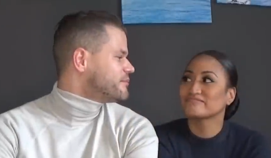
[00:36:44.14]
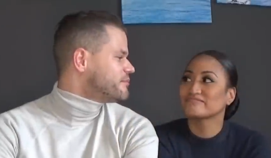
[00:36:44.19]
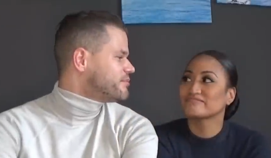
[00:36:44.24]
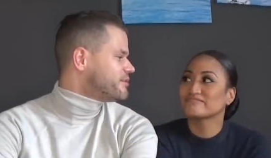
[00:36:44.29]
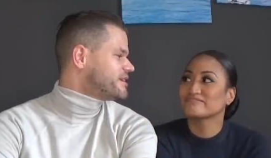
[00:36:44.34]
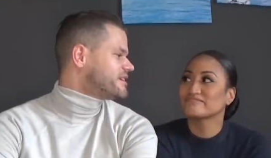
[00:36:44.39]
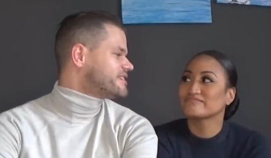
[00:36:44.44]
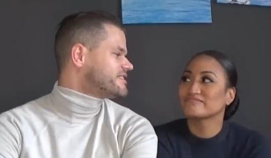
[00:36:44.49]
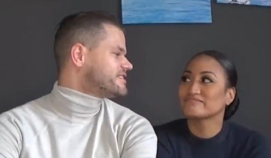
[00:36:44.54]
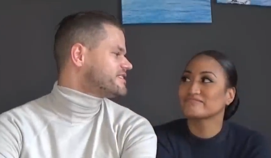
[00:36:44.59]

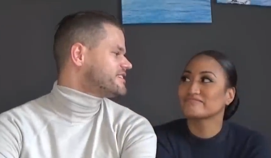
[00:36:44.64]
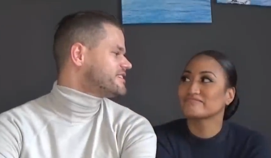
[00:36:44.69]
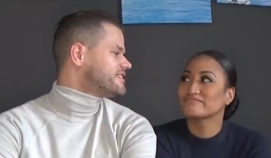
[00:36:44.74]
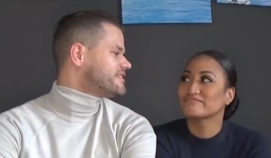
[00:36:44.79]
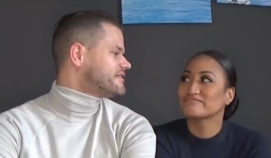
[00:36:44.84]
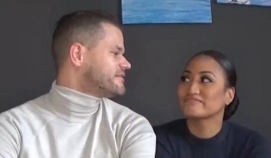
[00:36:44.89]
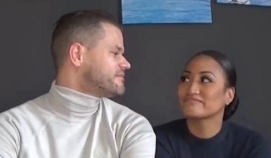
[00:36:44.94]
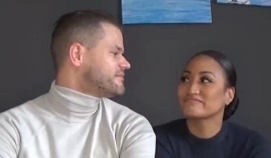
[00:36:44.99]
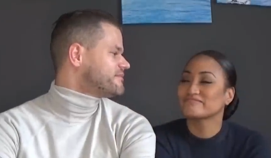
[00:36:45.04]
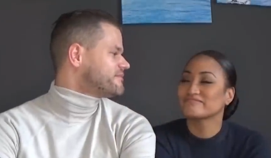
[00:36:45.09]
Speaker 1: But,
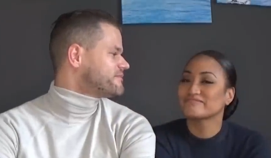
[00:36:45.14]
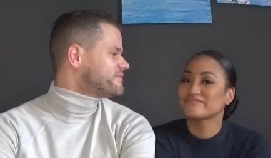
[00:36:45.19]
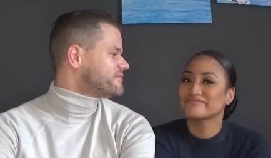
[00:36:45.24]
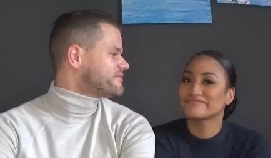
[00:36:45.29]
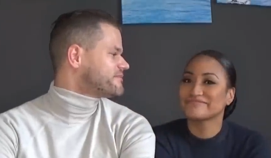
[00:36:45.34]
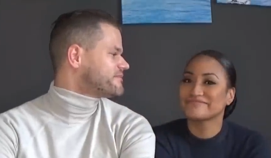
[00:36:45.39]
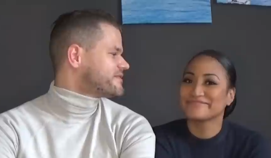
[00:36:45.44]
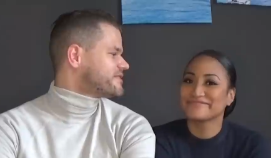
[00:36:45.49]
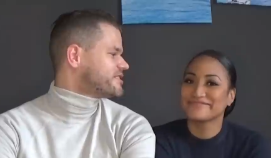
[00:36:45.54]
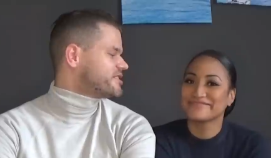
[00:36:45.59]
um,
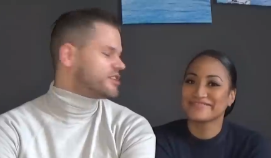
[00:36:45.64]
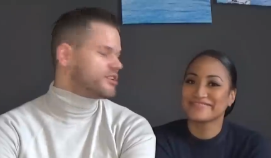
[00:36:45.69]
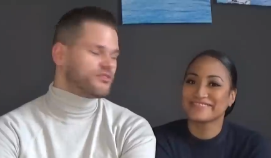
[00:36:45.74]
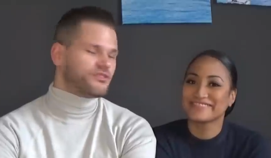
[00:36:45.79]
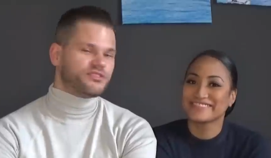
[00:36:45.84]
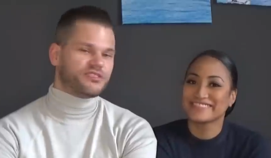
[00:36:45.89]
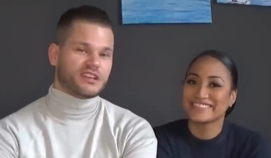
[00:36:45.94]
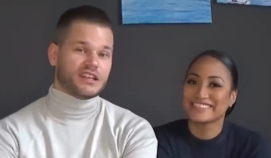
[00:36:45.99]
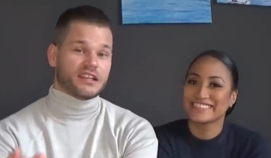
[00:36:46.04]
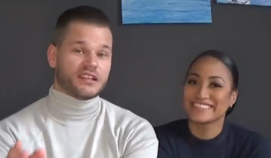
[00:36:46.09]
you know,
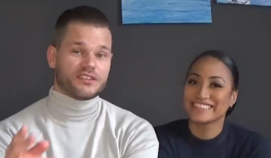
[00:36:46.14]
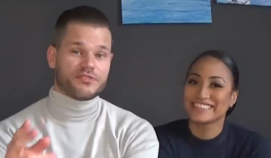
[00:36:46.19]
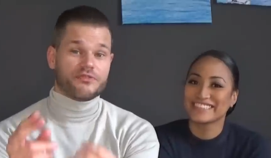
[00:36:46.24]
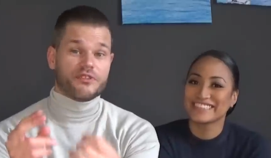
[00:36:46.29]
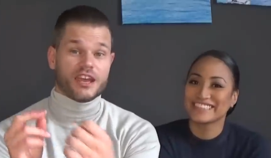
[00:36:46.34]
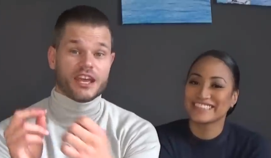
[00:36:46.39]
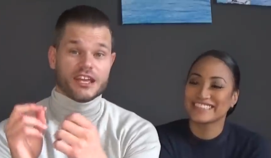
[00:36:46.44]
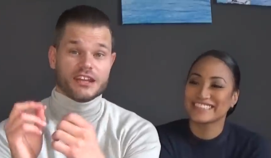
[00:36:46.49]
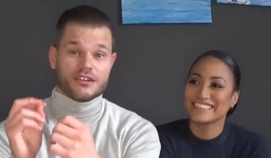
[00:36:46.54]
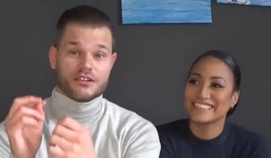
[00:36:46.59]
in the
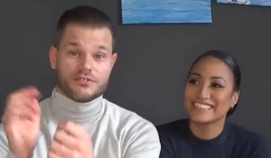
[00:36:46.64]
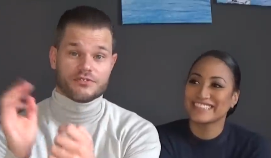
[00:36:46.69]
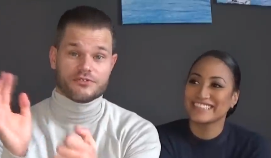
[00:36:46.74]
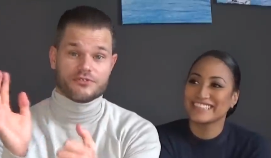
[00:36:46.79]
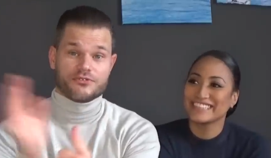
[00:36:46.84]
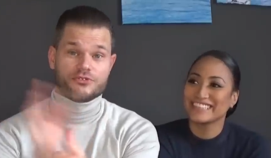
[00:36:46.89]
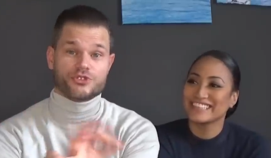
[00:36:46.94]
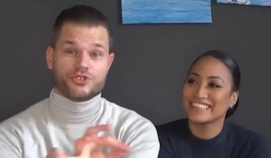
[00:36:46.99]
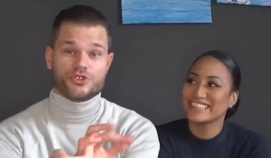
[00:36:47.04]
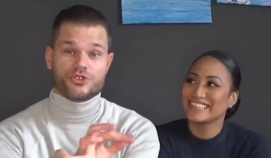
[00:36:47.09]
vein of
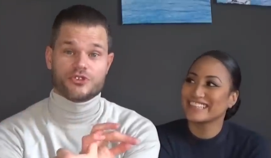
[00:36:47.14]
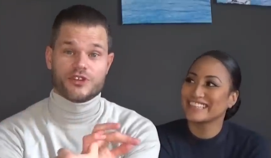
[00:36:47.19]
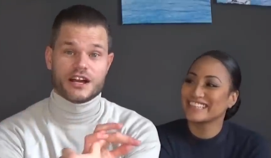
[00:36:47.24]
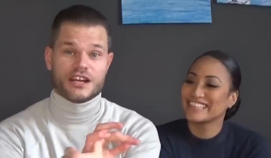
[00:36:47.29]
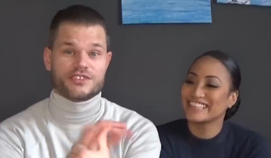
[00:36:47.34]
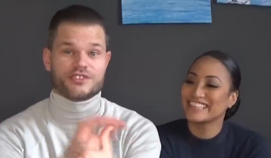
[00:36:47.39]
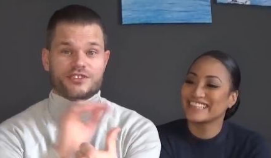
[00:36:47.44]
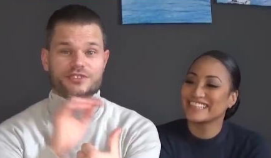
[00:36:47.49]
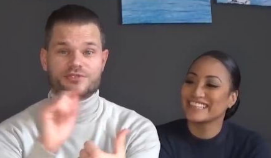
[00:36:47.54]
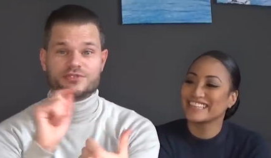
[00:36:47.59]
For Your
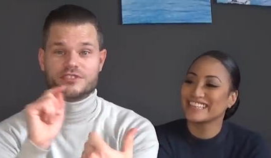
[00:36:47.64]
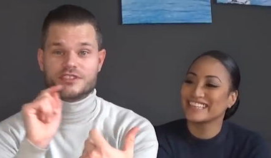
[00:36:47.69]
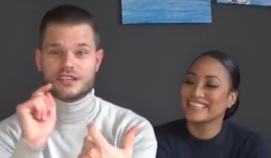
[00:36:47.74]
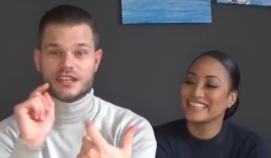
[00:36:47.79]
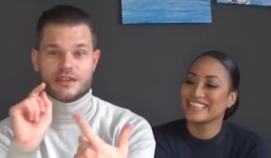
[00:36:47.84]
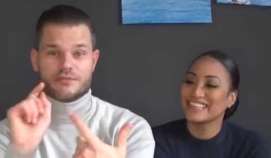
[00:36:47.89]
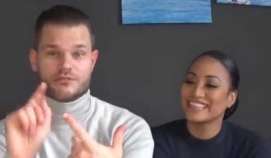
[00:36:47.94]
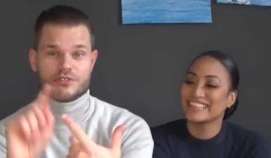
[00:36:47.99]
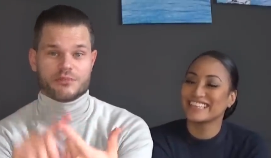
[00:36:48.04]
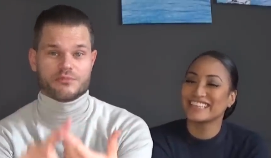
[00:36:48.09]
Eyes Only
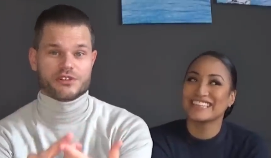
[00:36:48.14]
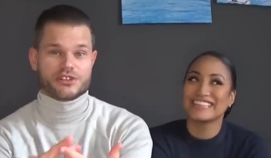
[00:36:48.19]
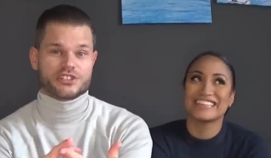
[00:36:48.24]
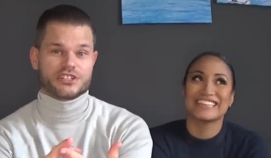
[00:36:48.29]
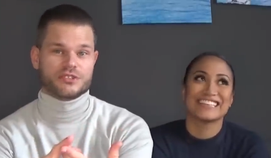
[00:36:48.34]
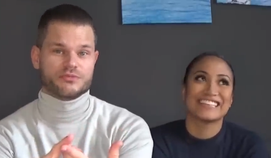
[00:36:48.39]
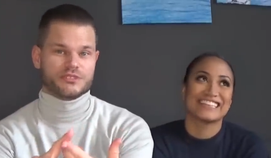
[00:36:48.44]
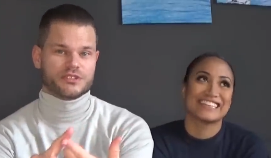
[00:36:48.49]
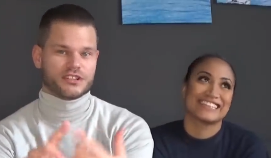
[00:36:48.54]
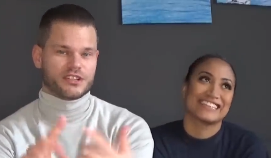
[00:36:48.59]
and From Russia
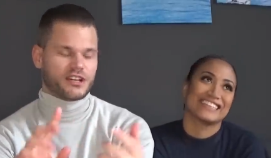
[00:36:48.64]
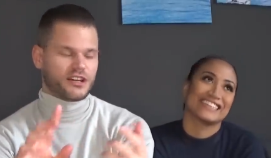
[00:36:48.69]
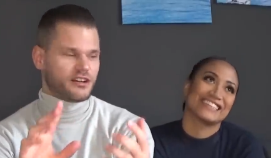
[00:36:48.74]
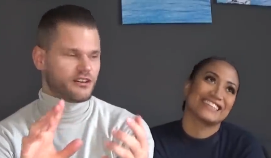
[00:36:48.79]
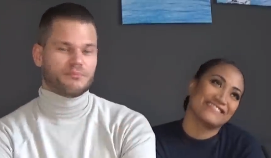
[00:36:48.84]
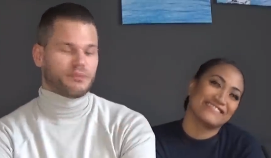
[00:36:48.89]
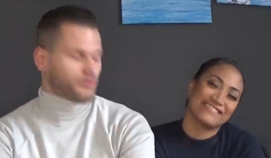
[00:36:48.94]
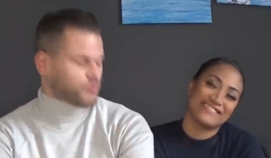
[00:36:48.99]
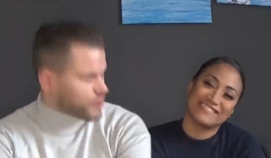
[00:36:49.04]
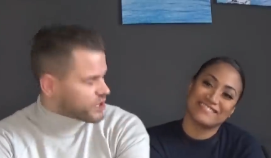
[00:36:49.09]
With Love.
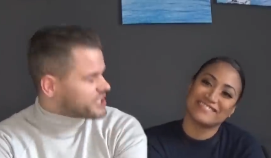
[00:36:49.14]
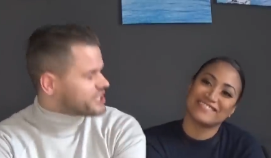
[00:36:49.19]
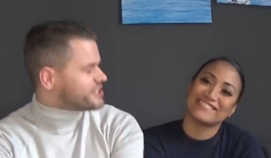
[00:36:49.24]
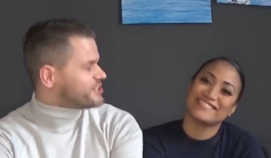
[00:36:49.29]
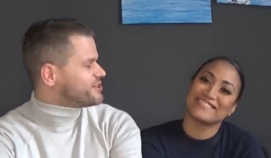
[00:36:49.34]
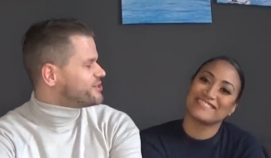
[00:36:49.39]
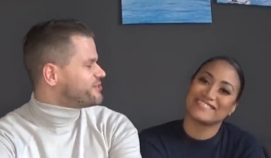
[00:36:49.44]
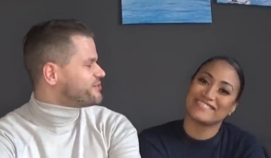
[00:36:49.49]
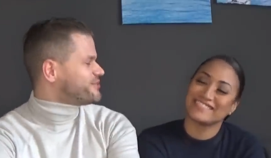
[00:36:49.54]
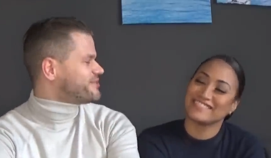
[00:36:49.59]
But what did
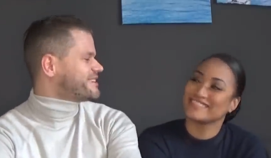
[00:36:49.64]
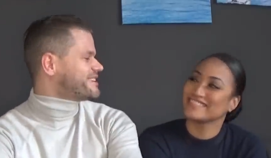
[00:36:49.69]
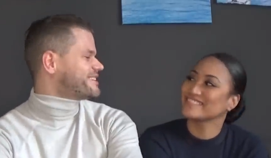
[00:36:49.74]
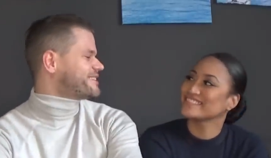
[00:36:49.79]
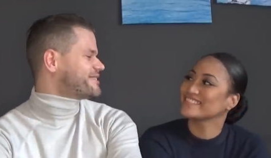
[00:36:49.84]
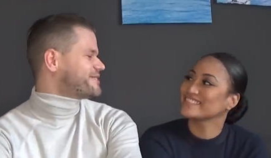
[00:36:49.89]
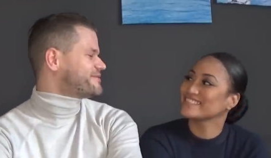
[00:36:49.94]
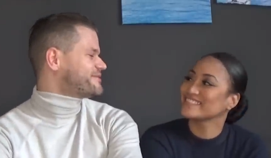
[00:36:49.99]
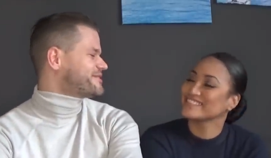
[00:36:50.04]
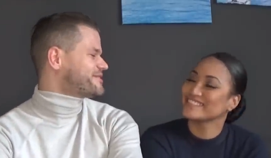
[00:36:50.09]
you think
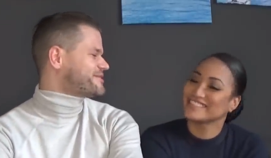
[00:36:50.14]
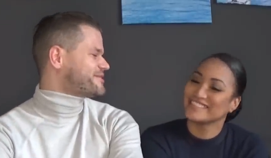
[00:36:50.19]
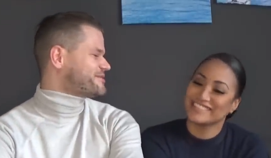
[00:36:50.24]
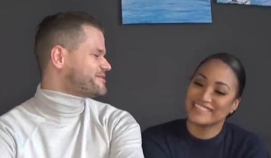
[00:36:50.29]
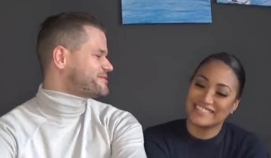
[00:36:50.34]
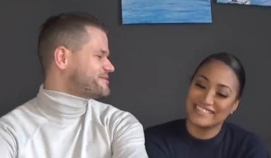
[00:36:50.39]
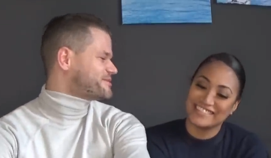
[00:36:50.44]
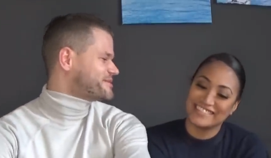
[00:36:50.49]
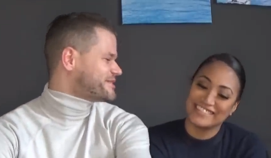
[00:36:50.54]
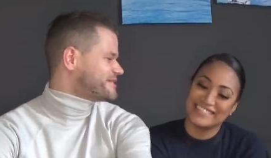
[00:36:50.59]
of the
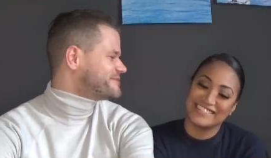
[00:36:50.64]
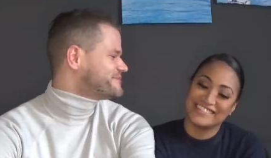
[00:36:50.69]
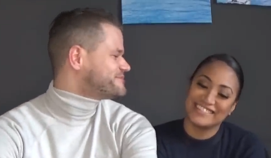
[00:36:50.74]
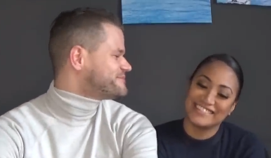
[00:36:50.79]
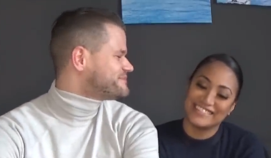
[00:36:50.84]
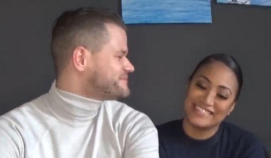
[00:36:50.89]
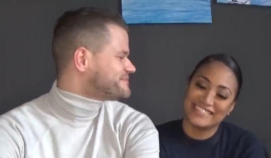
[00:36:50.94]
story?